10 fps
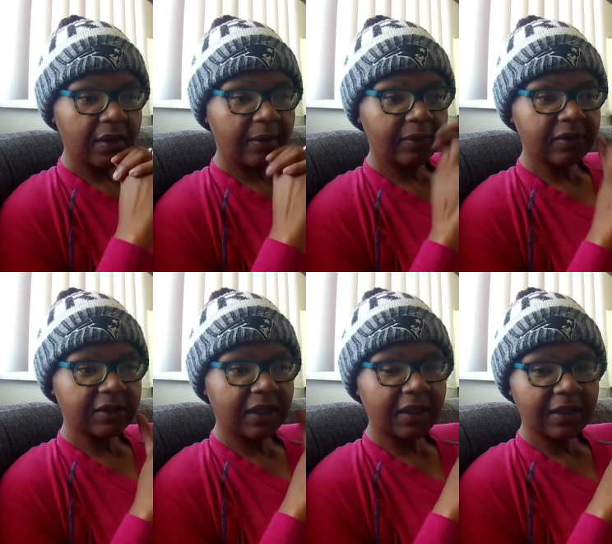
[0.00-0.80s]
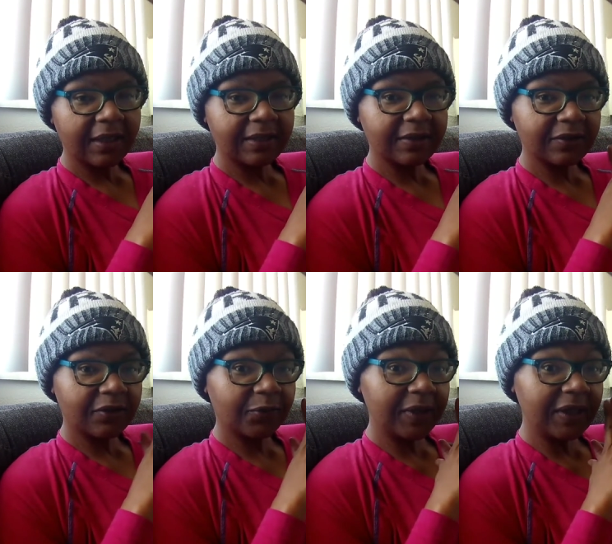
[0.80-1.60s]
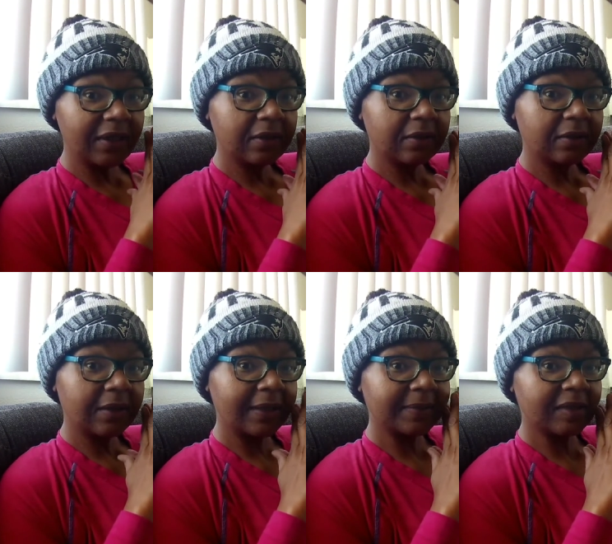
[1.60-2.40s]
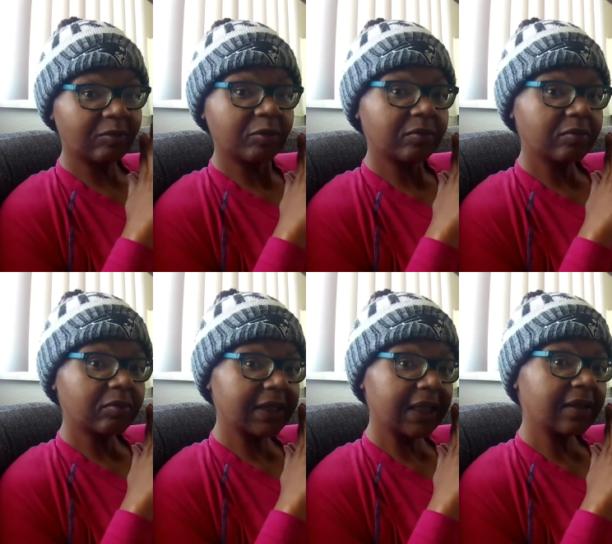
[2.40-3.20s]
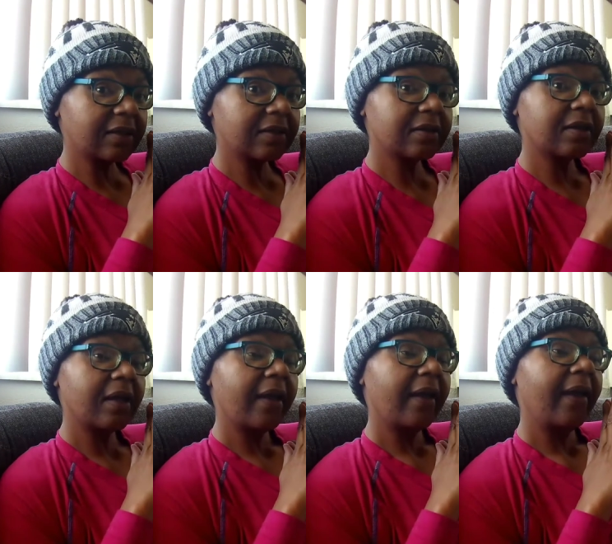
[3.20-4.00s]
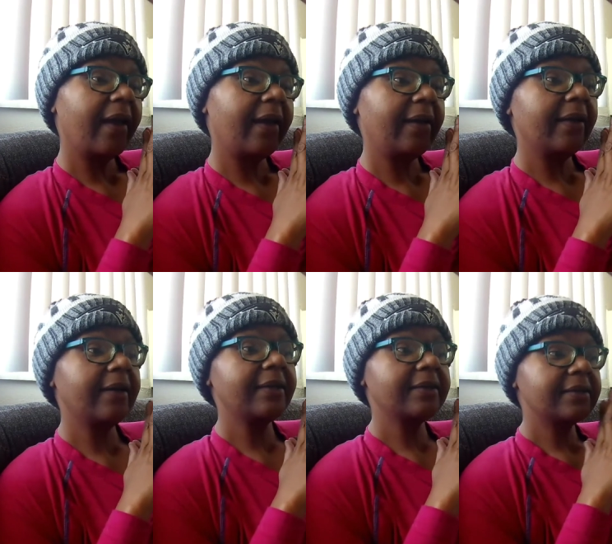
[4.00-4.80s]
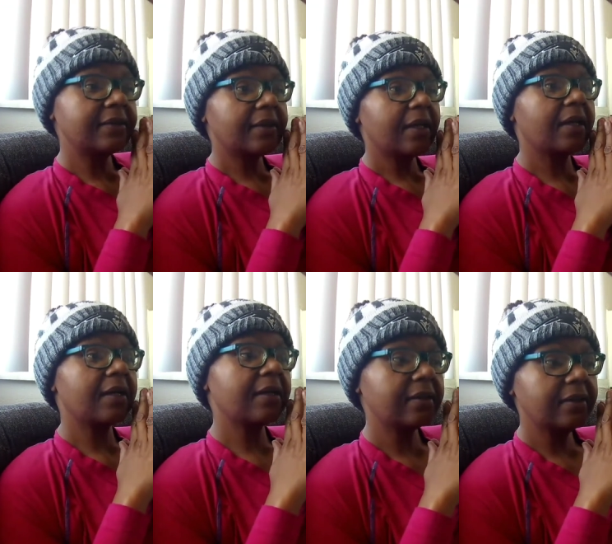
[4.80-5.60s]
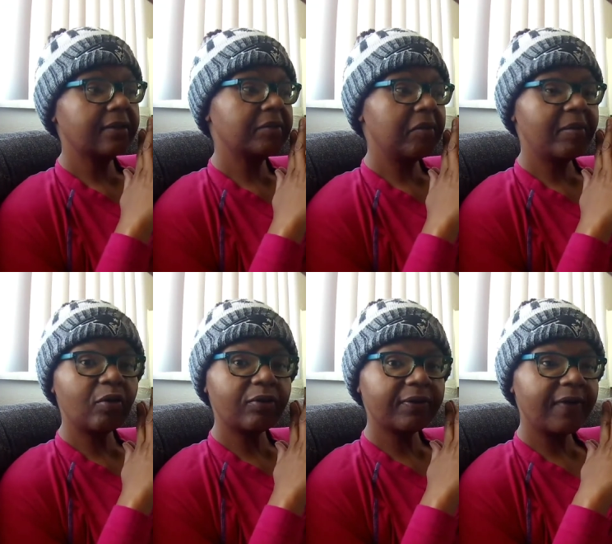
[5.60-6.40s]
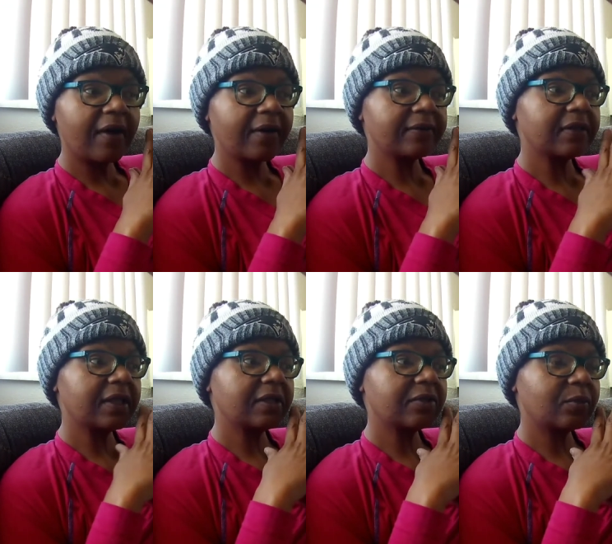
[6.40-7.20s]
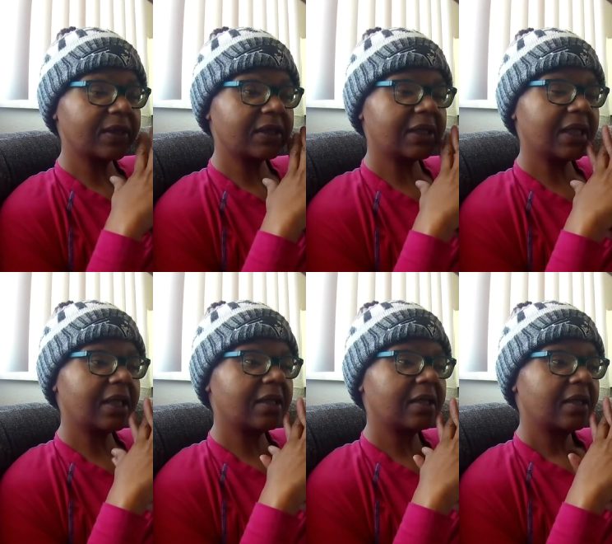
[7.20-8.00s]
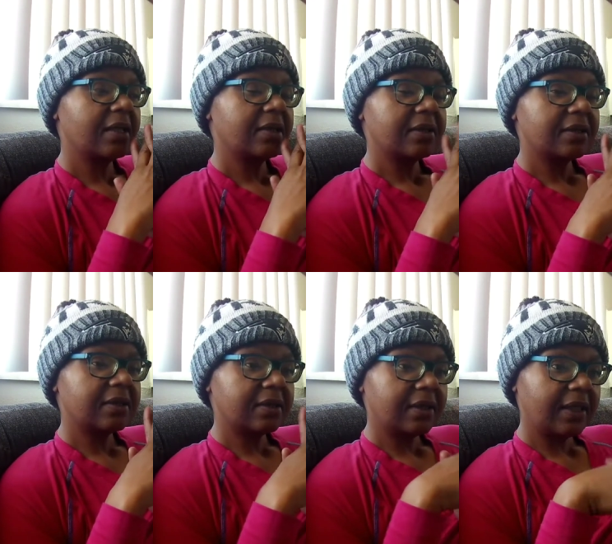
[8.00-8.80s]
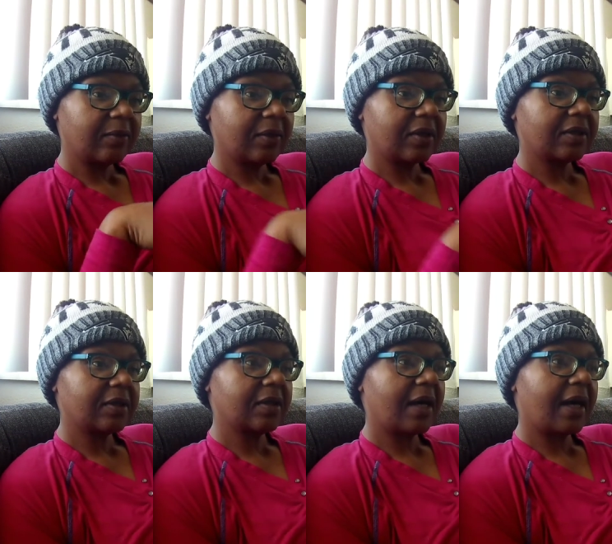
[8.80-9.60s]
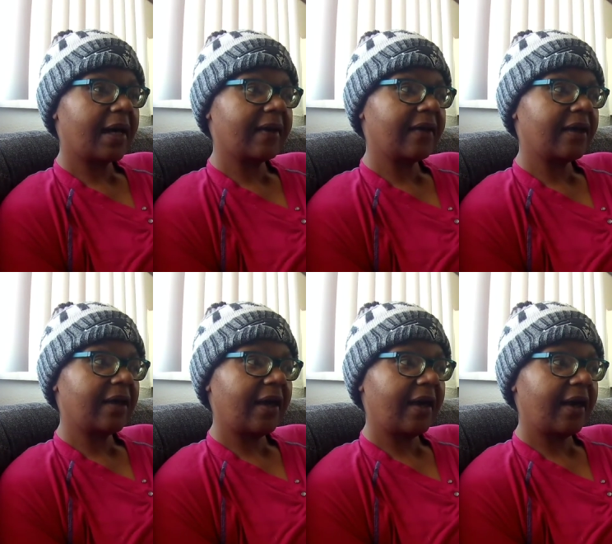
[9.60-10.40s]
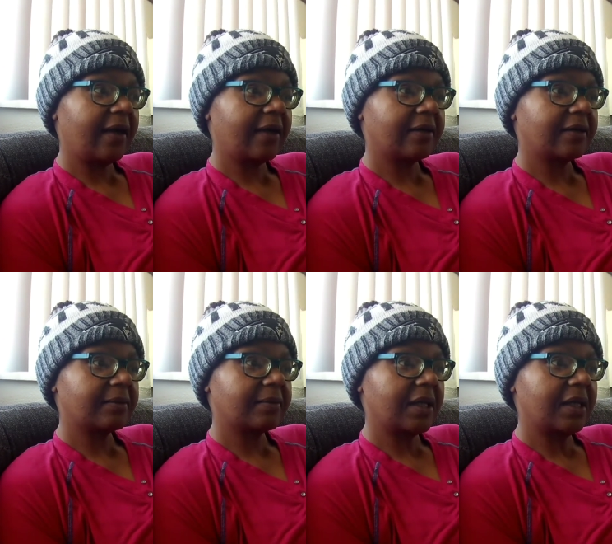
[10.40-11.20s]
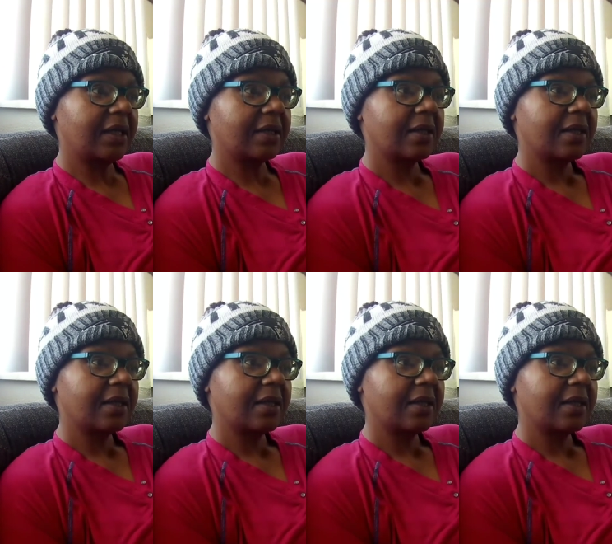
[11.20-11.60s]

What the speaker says: want to take it at least 3 at minimum days, and maybe go to 5. Today's Wednesday, day one. I had made